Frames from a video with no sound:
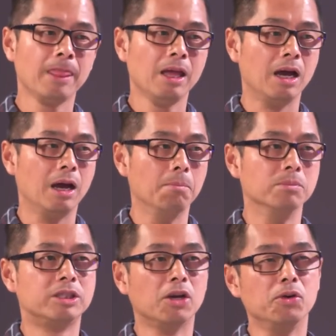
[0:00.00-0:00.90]
Um,
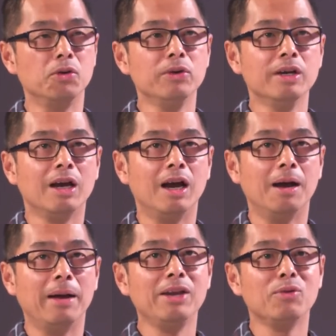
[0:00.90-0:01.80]
so
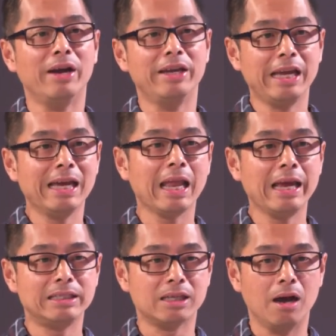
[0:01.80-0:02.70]
anyway, a year
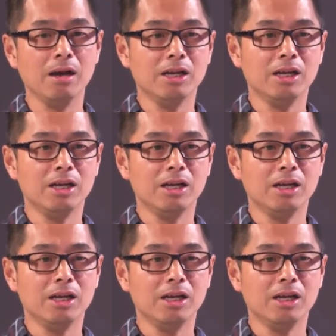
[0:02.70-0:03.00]
later,